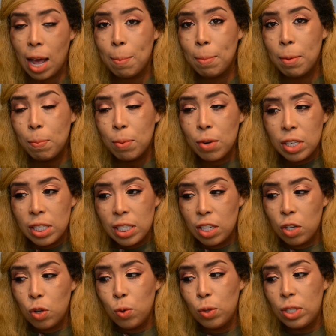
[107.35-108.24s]
I'm a
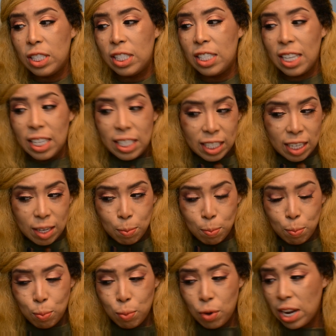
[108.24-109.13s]
person who doesn't
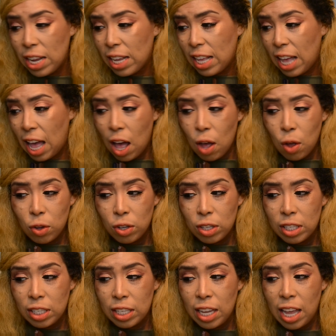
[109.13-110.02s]
break
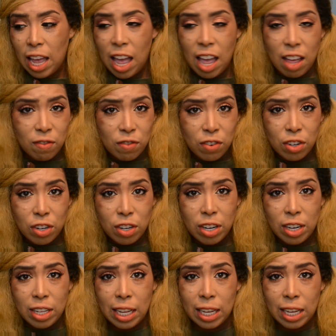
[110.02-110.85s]
out ever.